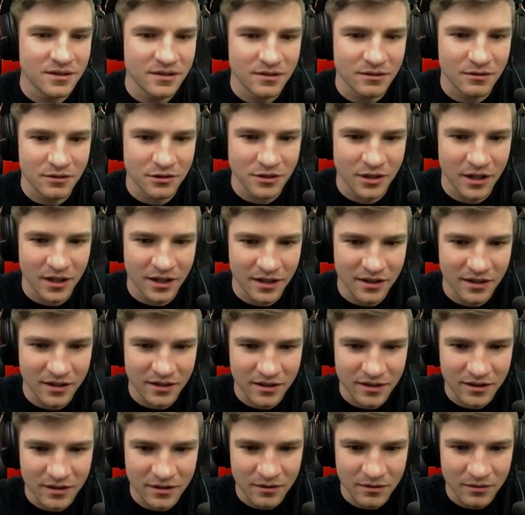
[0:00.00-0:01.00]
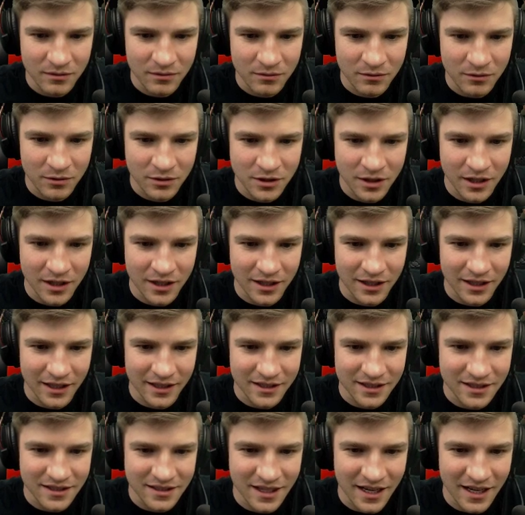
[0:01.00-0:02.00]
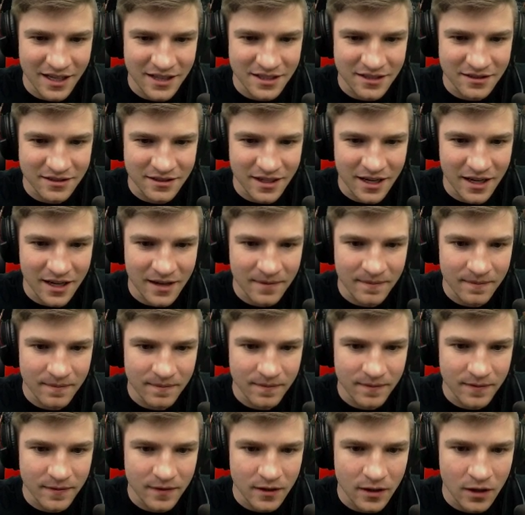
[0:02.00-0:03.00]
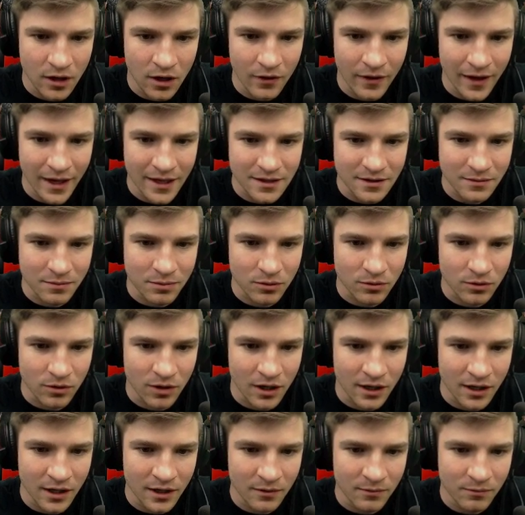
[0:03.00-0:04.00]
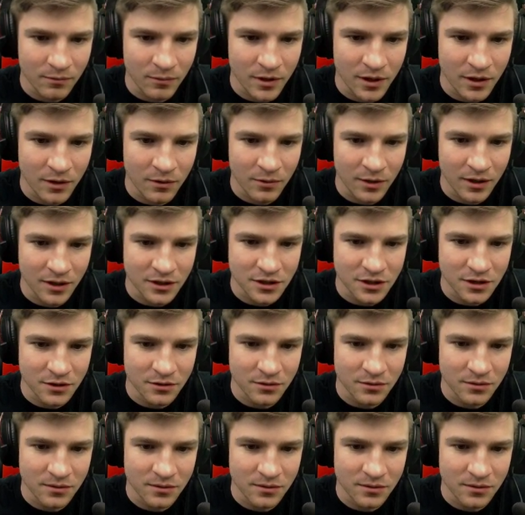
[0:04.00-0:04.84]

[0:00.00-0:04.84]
It's a dead end. Oh, we're one? trying to collect the statues, yeah. Oh, that is a piranha. We don't want you.